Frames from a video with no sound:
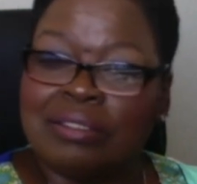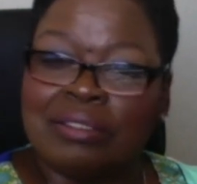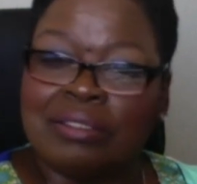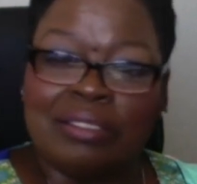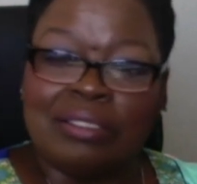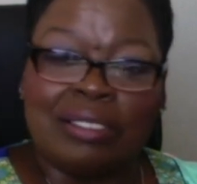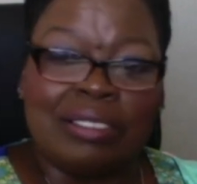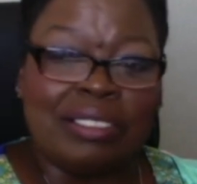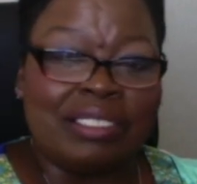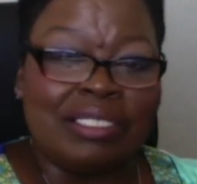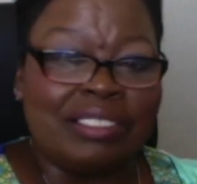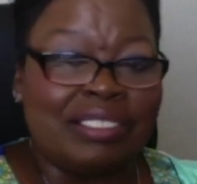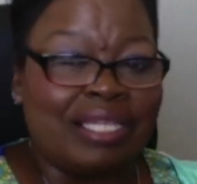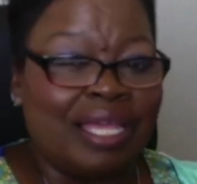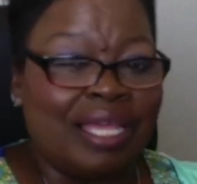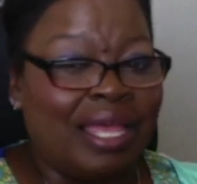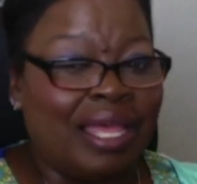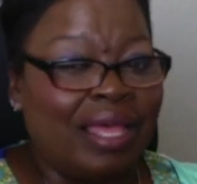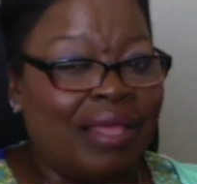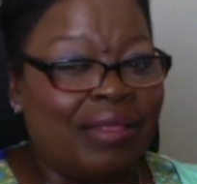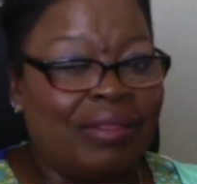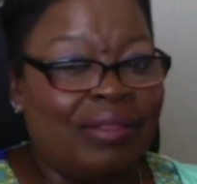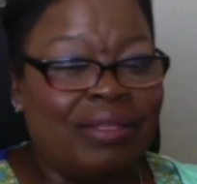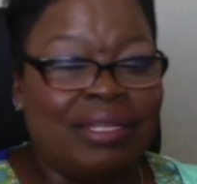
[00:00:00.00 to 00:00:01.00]
honey
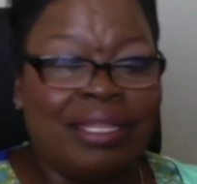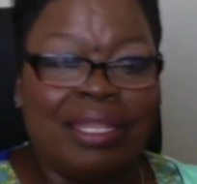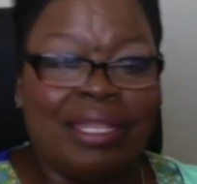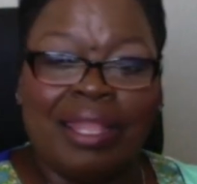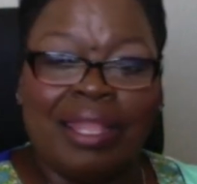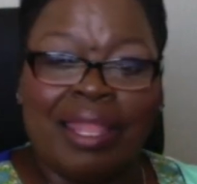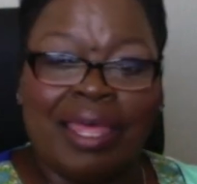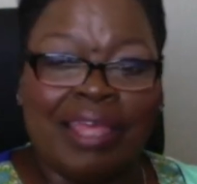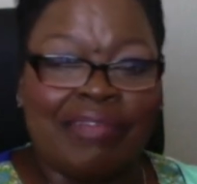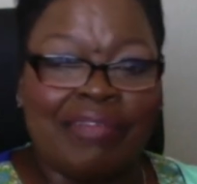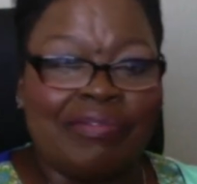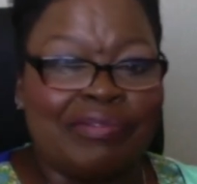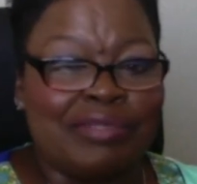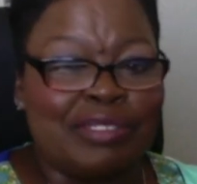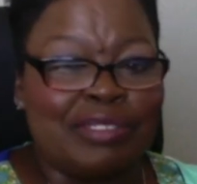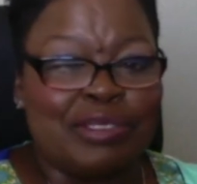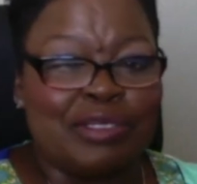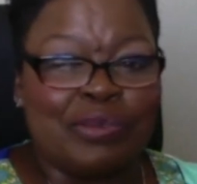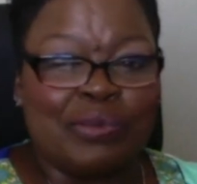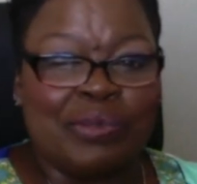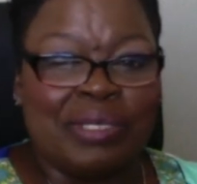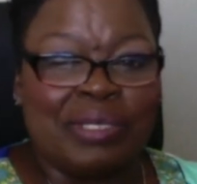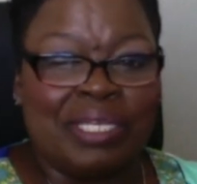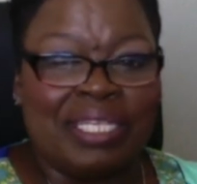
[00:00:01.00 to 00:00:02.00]
child, life is
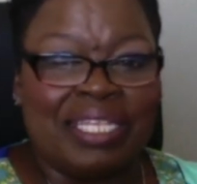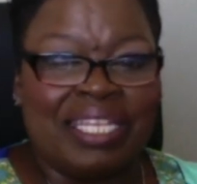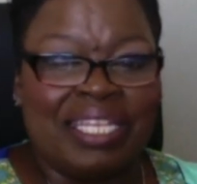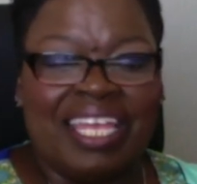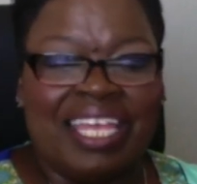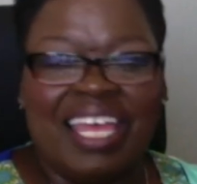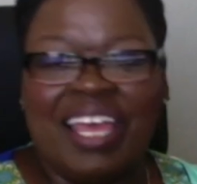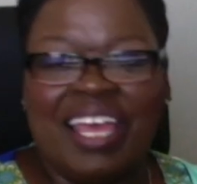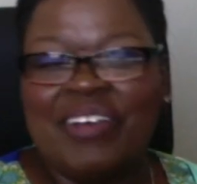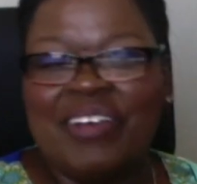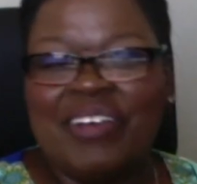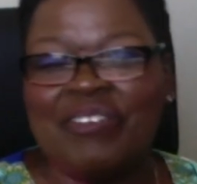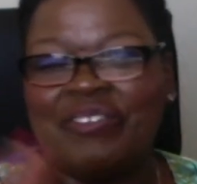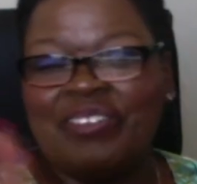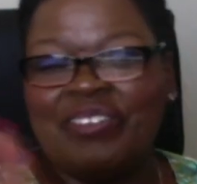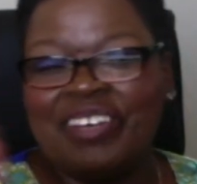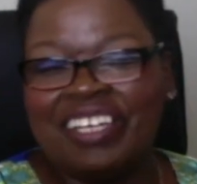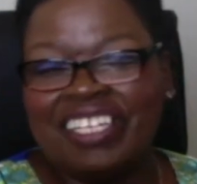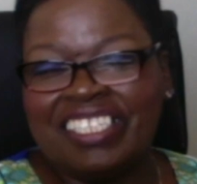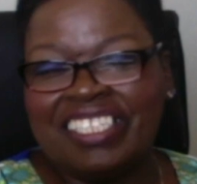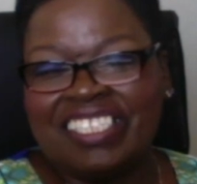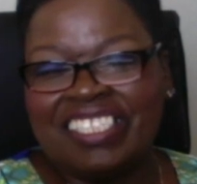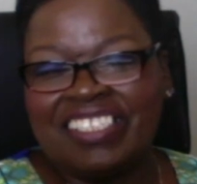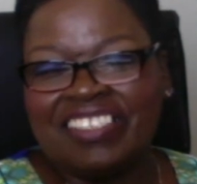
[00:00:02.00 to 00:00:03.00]
sweet. Well,
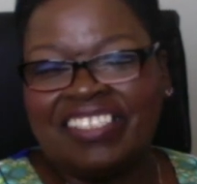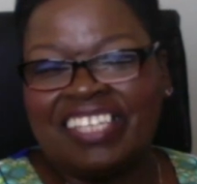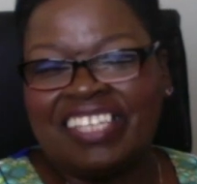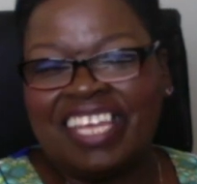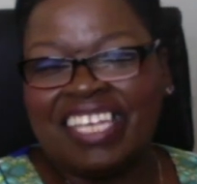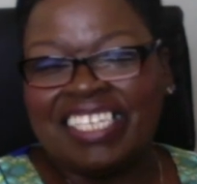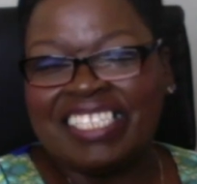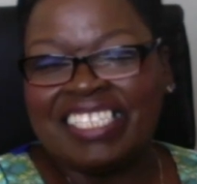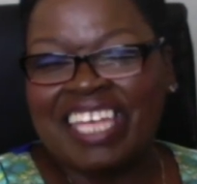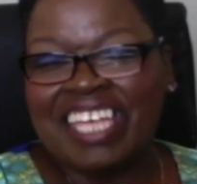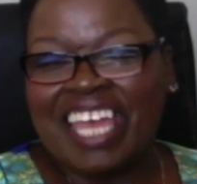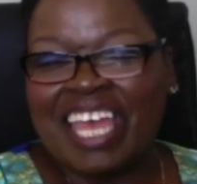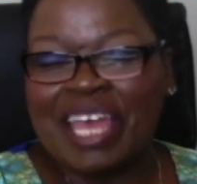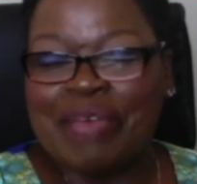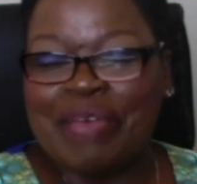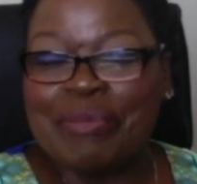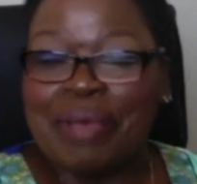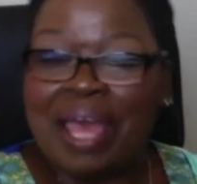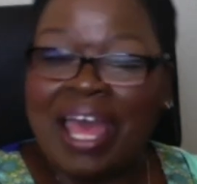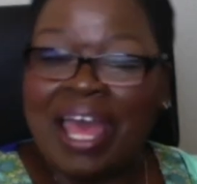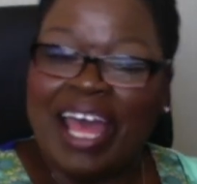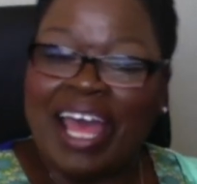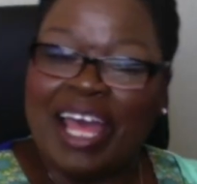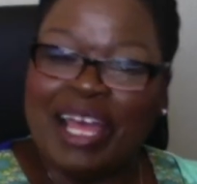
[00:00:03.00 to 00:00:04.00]
till next time,
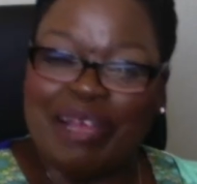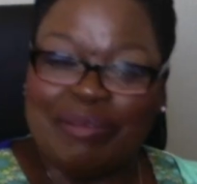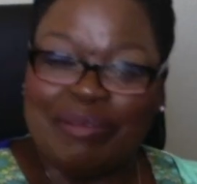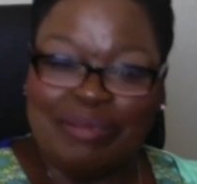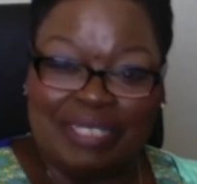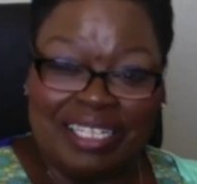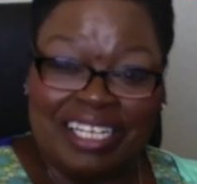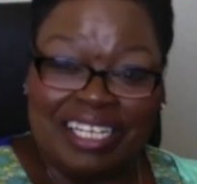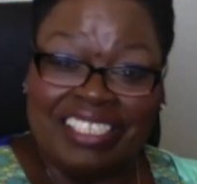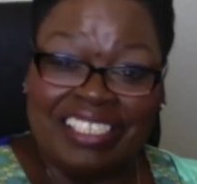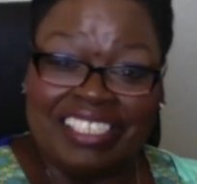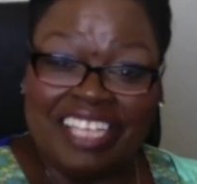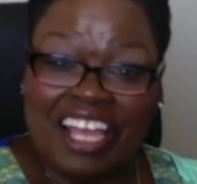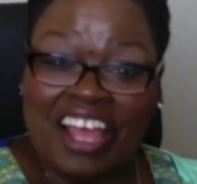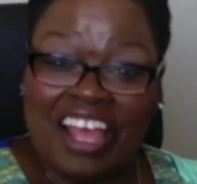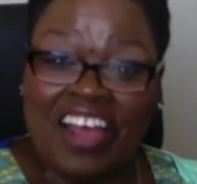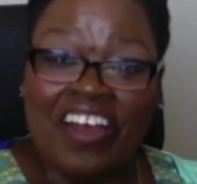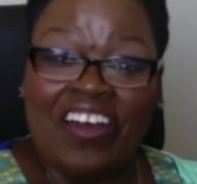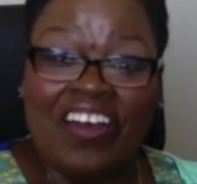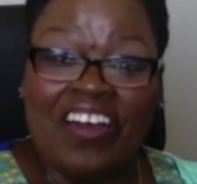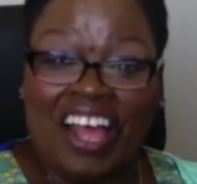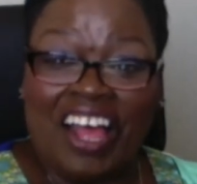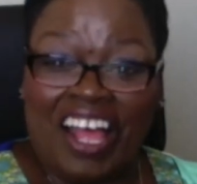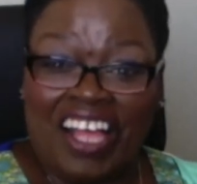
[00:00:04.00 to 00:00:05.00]
I'm done,
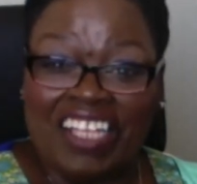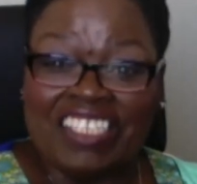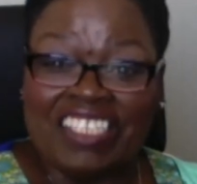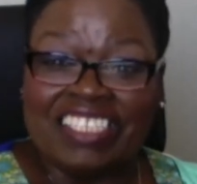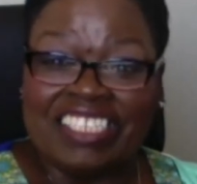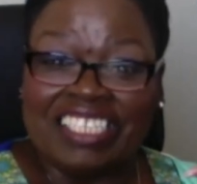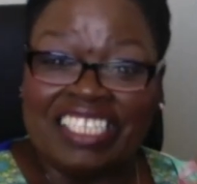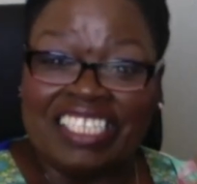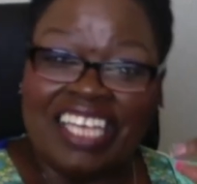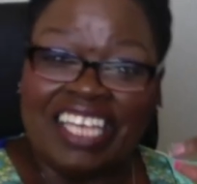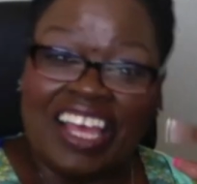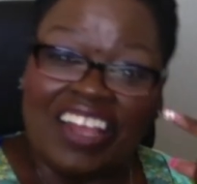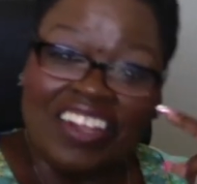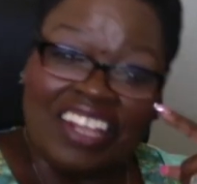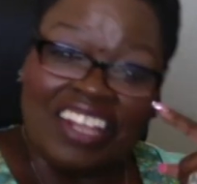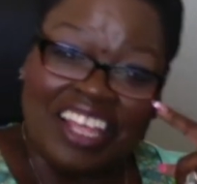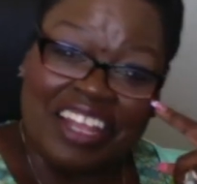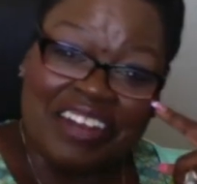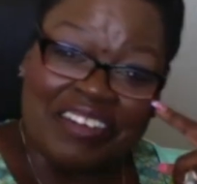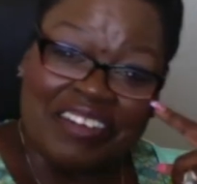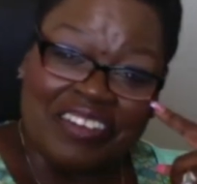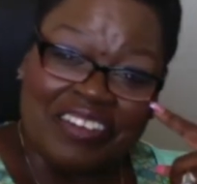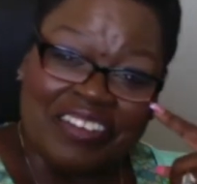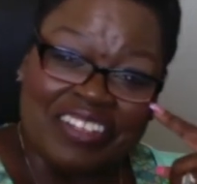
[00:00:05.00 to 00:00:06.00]
y'all. I'll see y'all
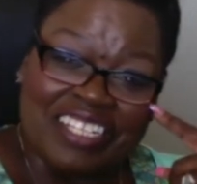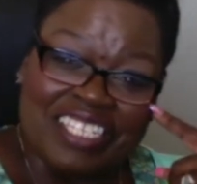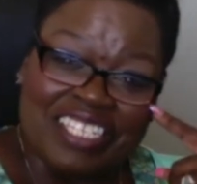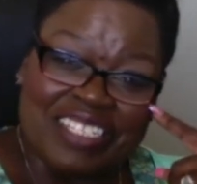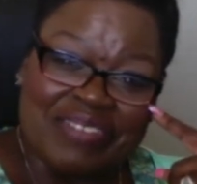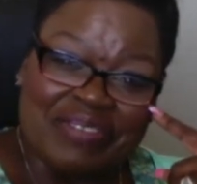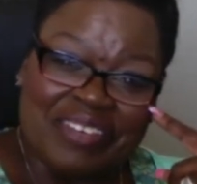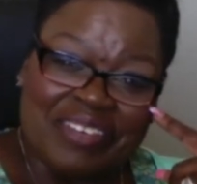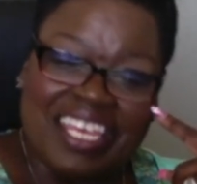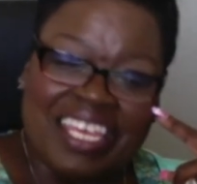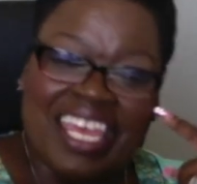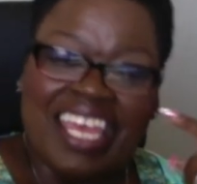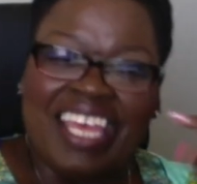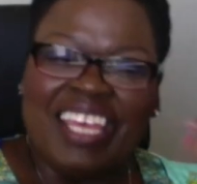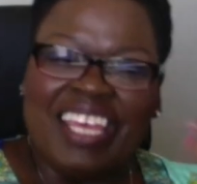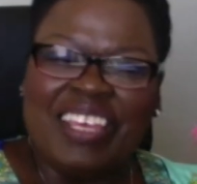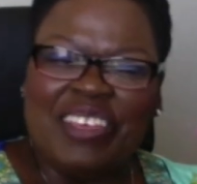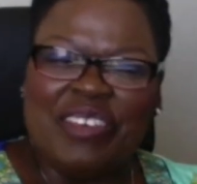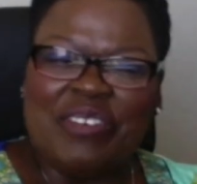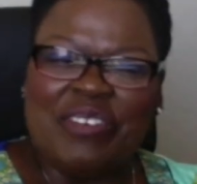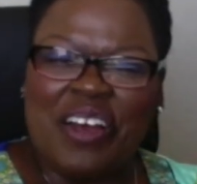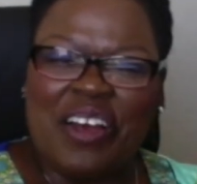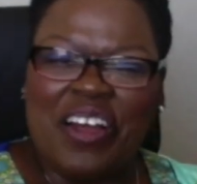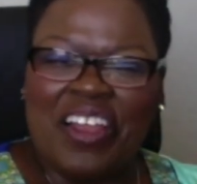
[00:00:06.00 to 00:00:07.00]
later on this week.
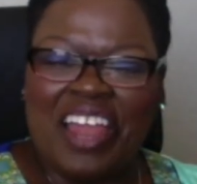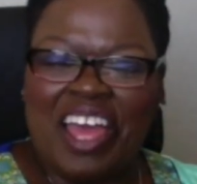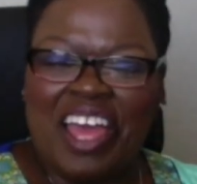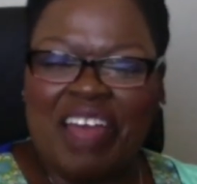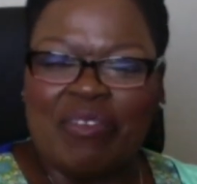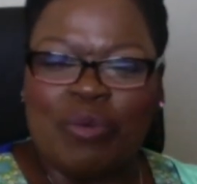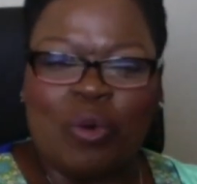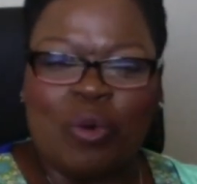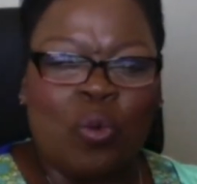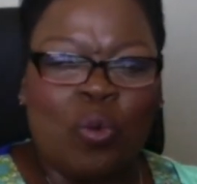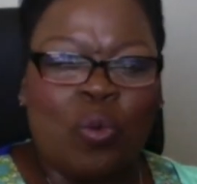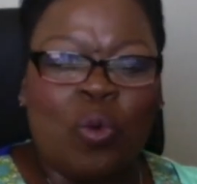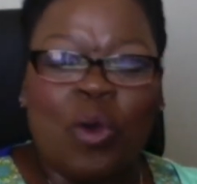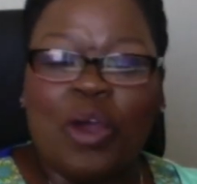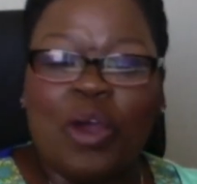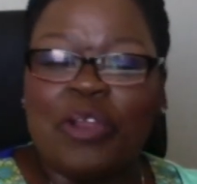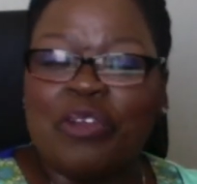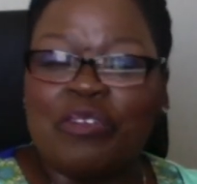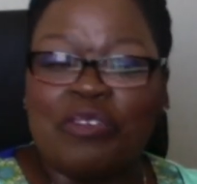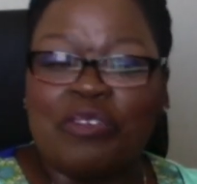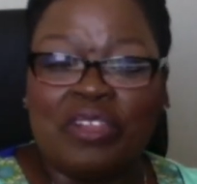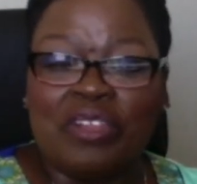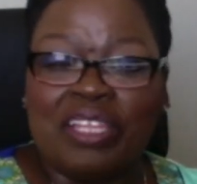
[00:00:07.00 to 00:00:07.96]
You all have a wonderful